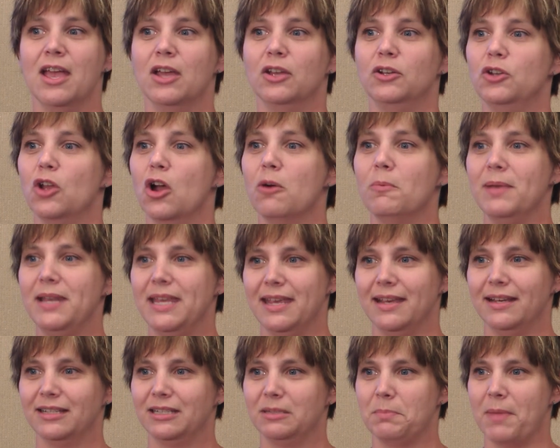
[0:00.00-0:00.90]

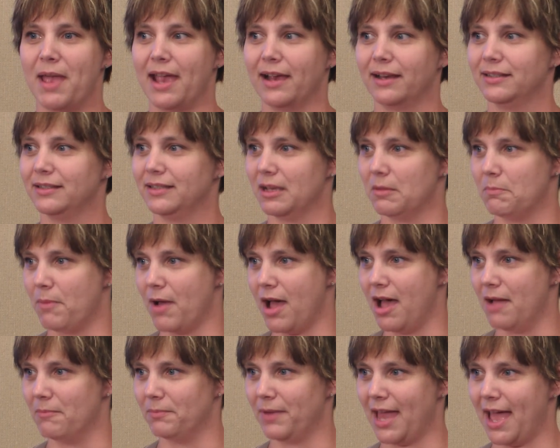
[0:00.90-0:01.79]
Nobody expects a
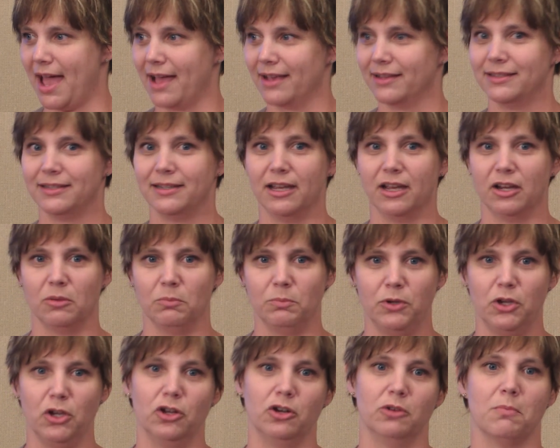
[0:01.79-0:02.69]
bomb blast, a
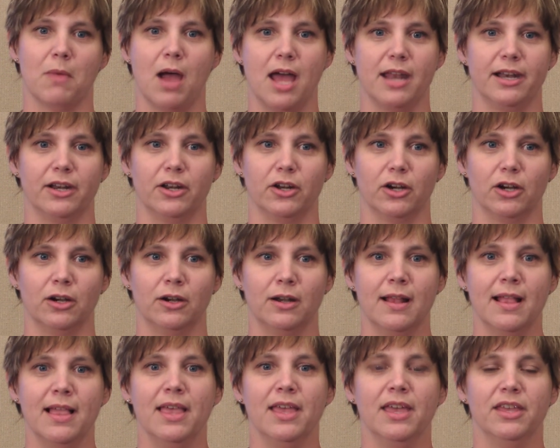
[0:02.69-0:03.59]
computer monitor.
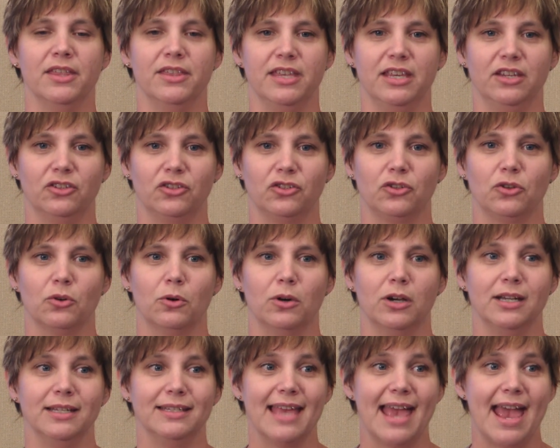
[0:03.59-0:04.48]
These
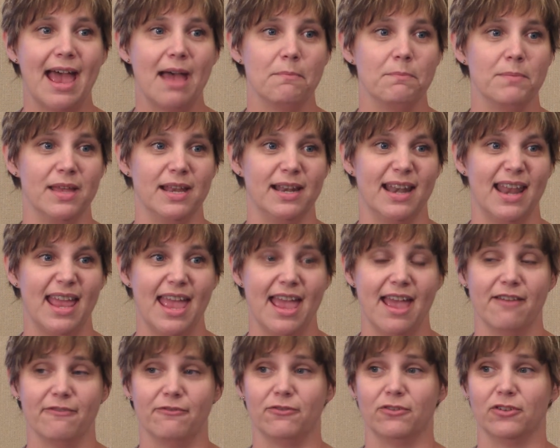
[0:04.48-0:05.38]
stories happen
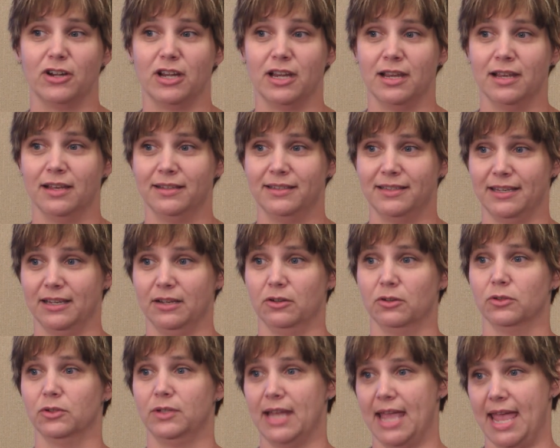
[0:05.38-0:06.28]
every
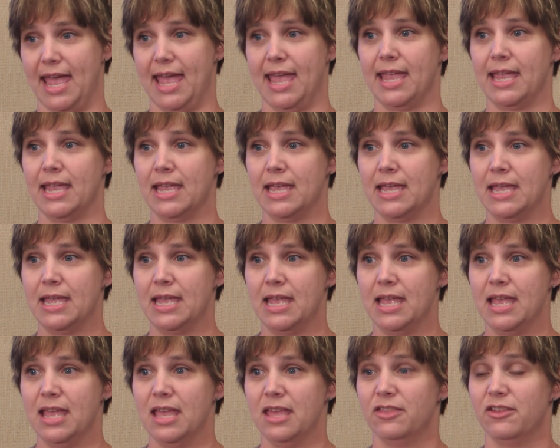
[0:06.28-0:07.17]
single day.
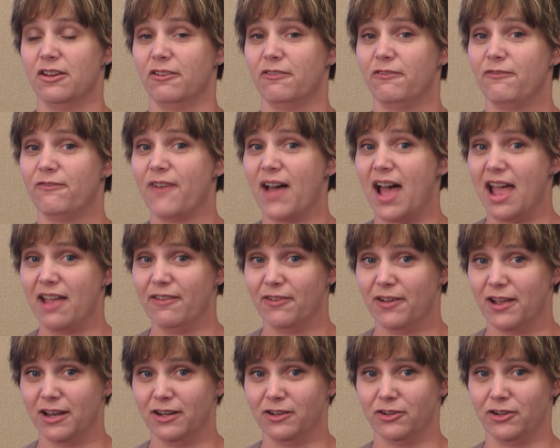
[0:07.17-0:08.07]
There are
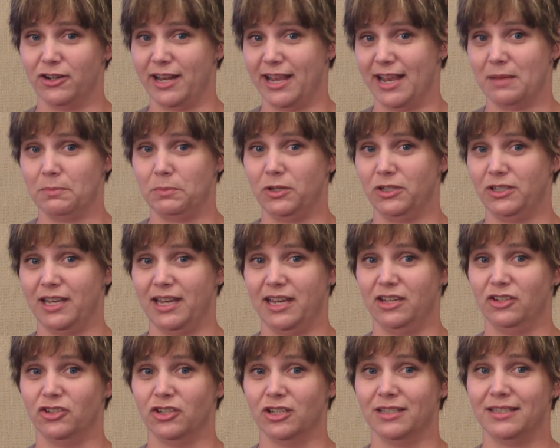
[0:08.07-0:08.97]
500
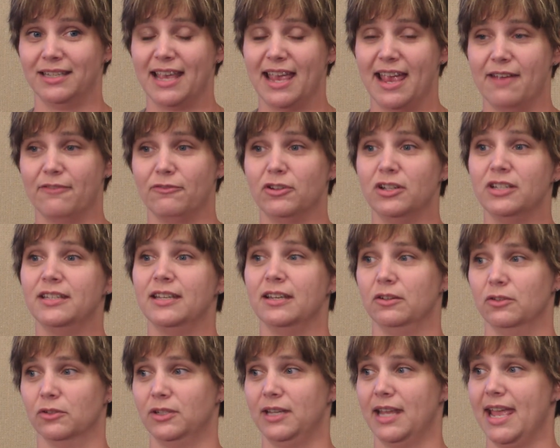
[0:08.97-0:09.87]
amputations every
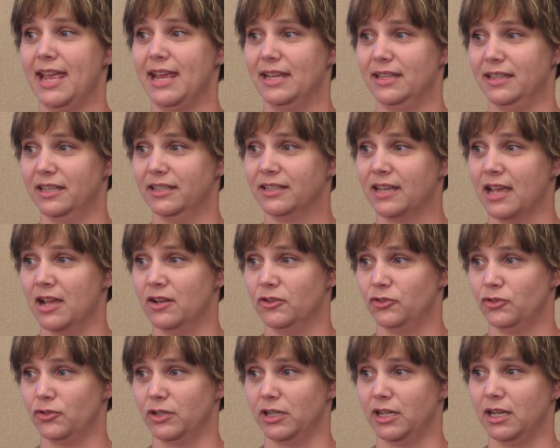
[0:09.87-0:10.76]
single day in this
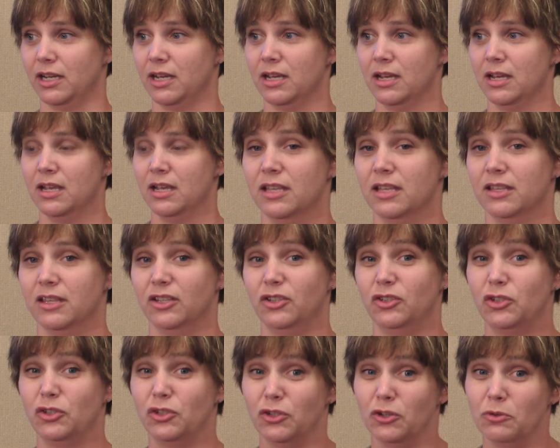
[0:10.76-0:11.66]
country. The
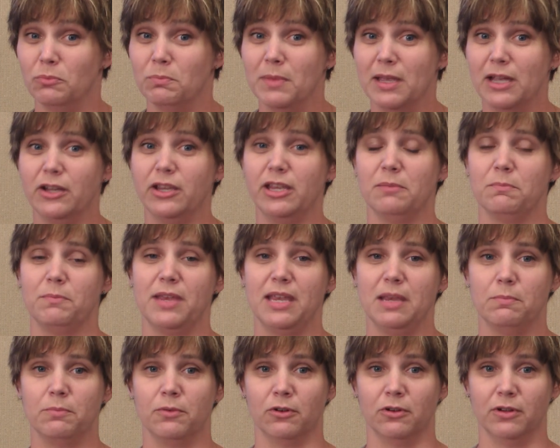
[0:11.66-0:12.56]
2 million
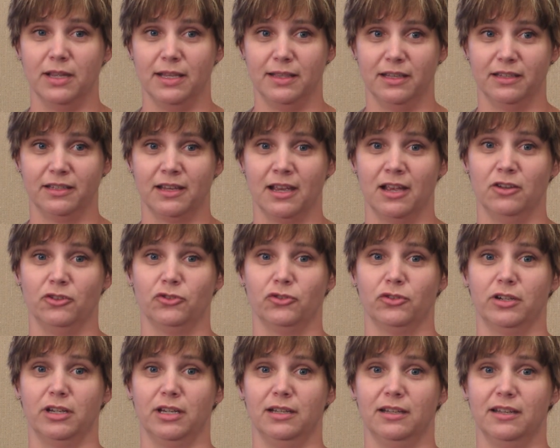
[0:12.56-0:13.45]
people in this
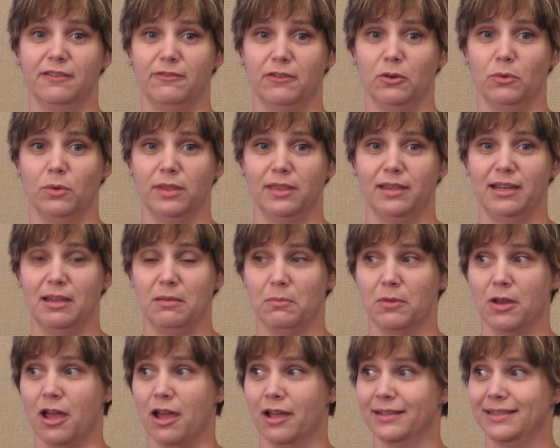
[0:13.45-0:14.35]
country living with
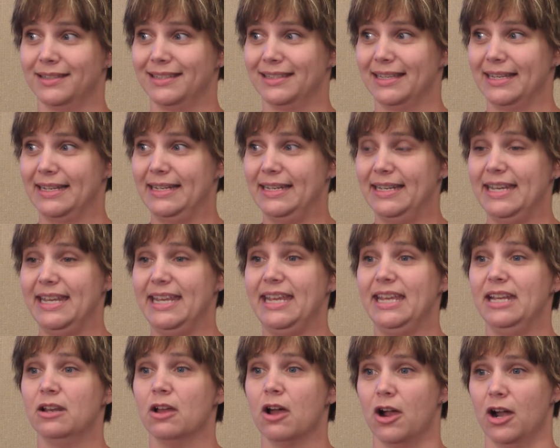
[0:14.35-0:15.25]
limb loss
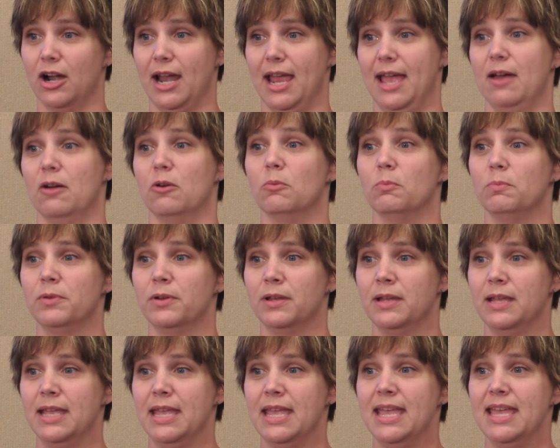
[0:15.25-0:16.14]
need our help.
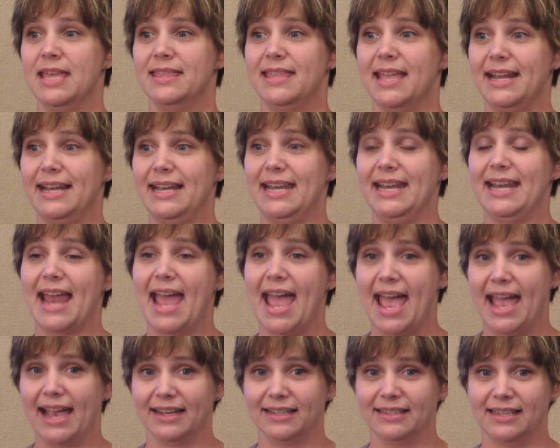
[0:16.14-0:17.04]
They need
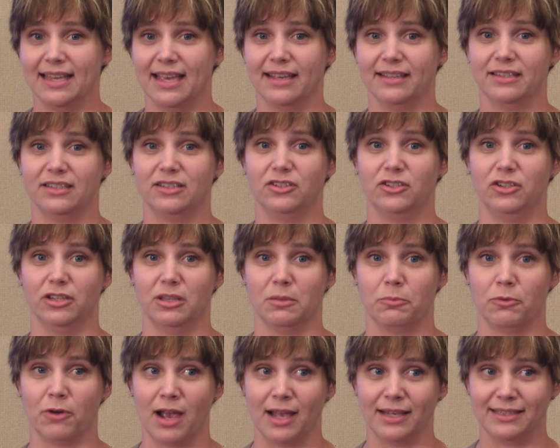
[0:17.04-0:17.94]
access to
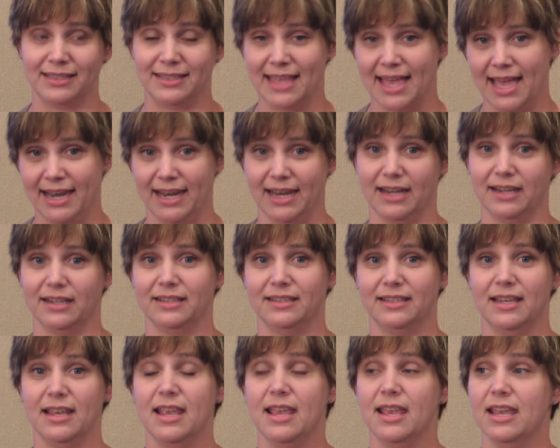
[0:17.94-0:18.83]
the
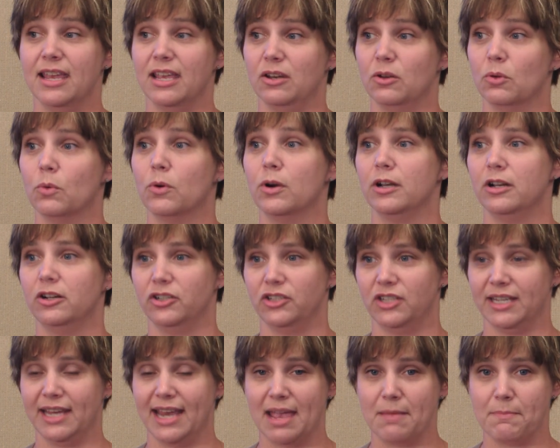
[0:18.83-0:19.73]
prosthetics in order
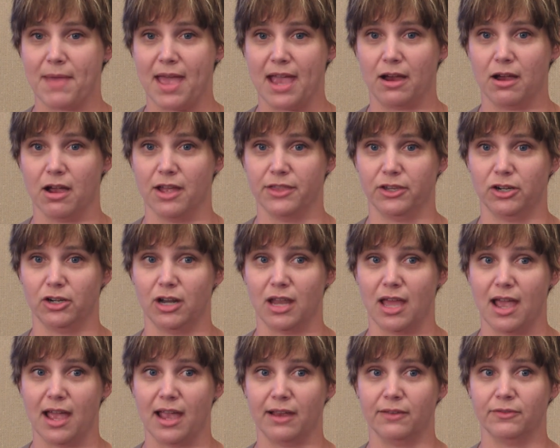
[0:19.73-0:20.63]
to get back on their
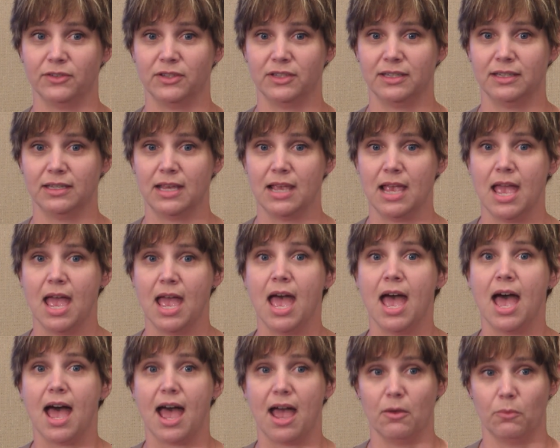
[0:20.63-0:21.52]
lives.
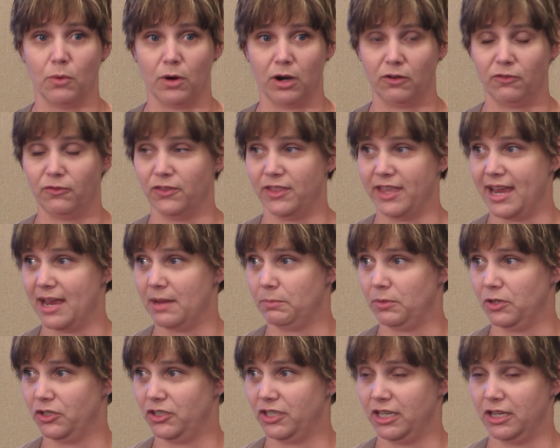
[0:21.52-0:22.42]
I work for the
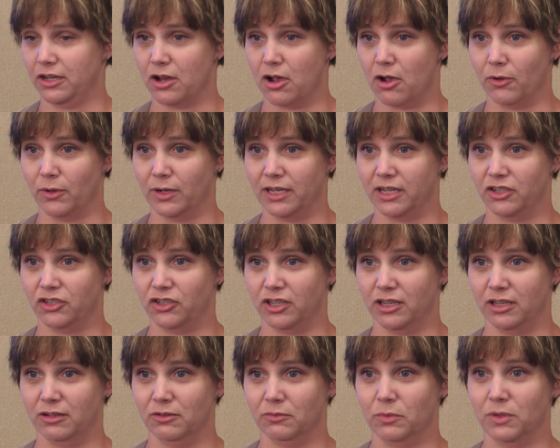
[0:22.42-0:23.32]
Amputee
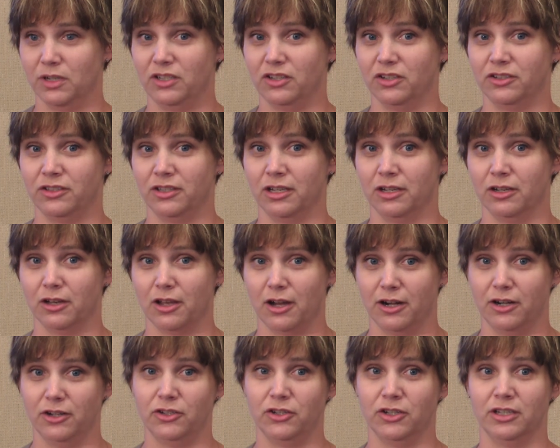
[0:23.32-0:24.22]
Coalition, which is the
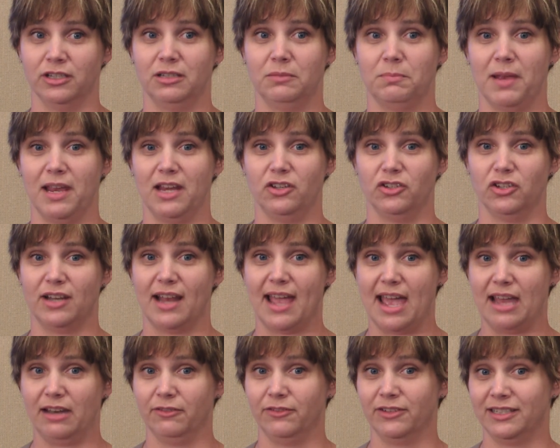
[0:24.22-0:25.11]
largest patient
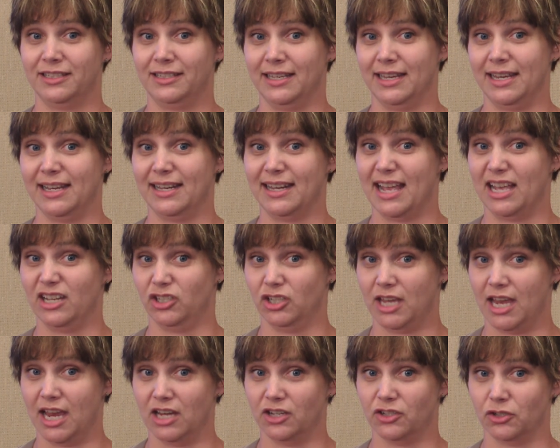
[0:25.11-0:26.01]
advocacy and
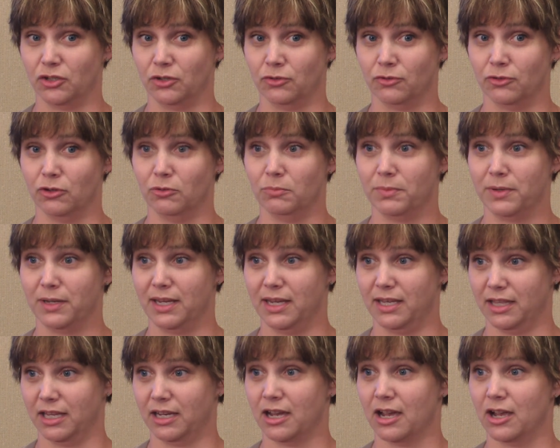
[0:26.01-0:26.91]
education group
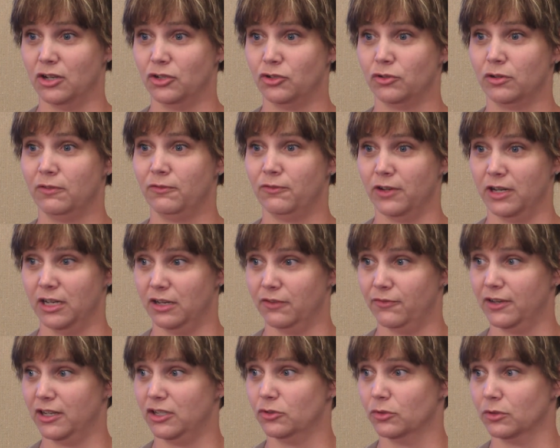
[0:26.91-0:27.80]
in the country for
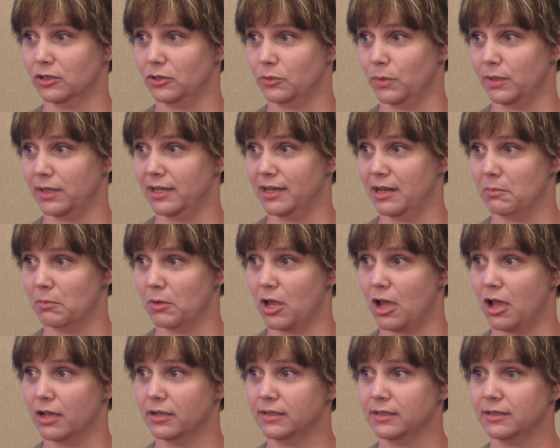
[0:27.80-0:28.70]
individuals with limb
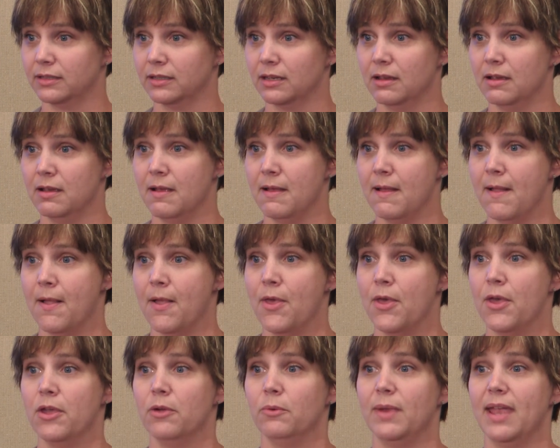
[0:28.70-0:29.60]
loss.
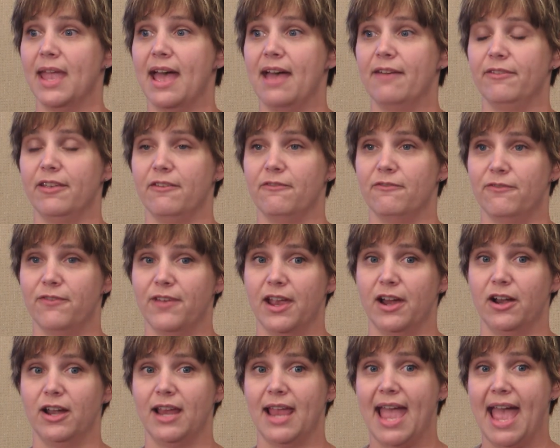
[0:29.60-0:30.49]
We have a
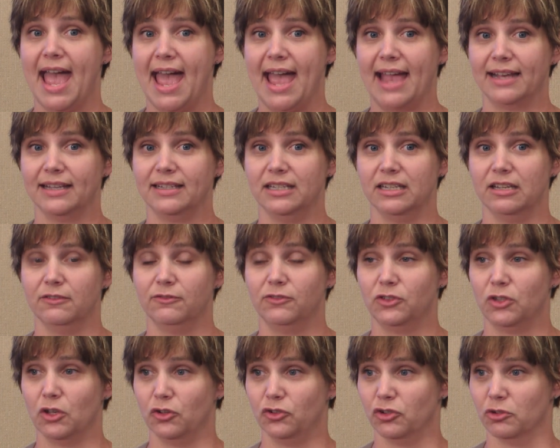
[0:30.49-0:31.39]
very active
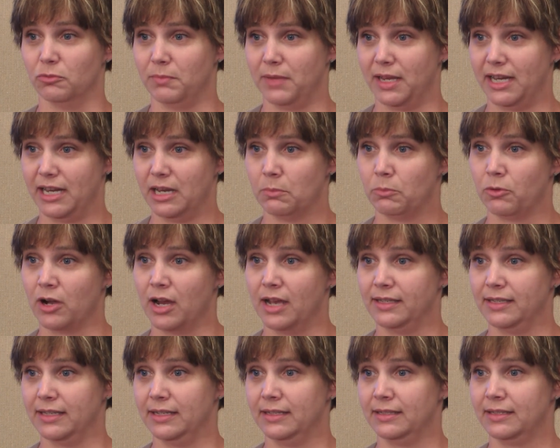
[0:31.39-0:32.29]
social media
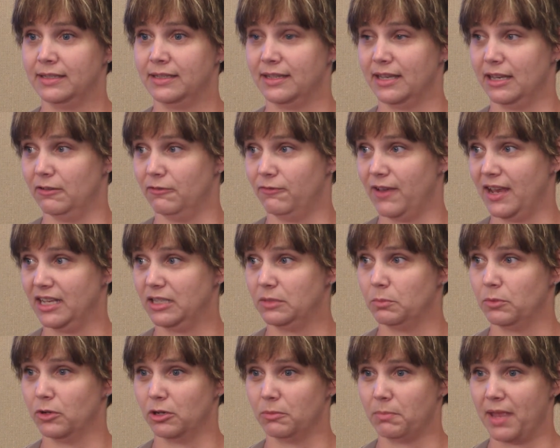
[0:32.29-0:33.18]
presence and
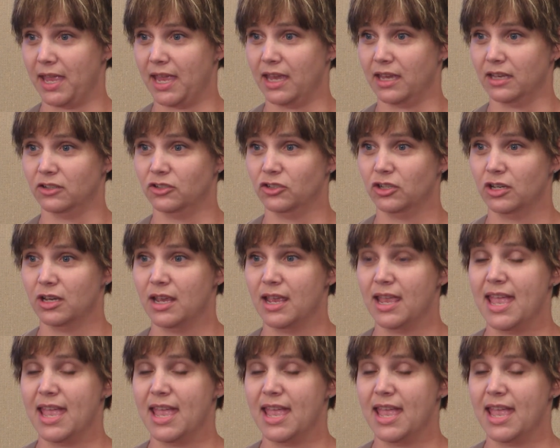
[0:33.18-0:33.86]
Facebook page.